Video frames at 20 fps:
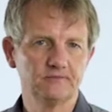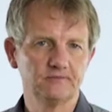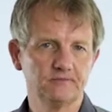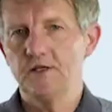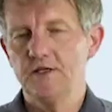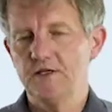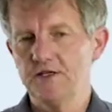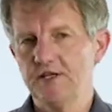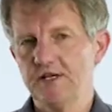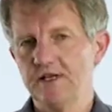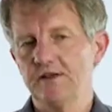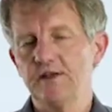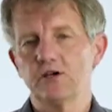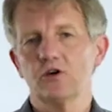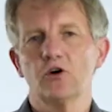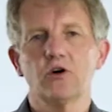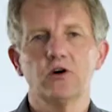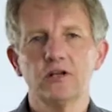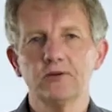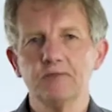You see, the
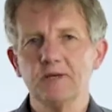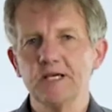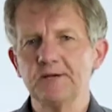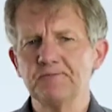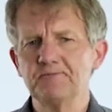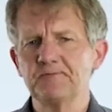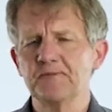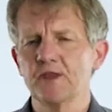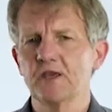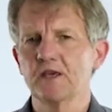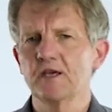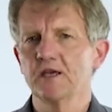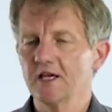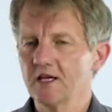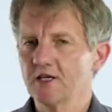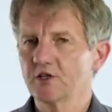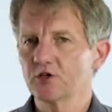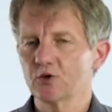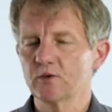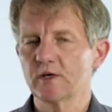economy
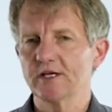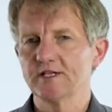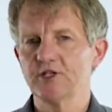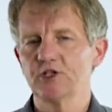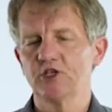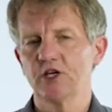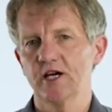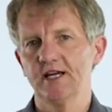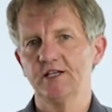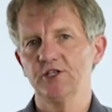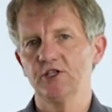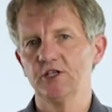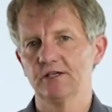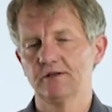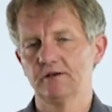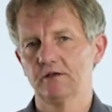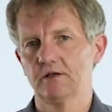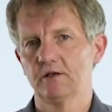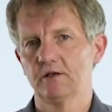is always changing.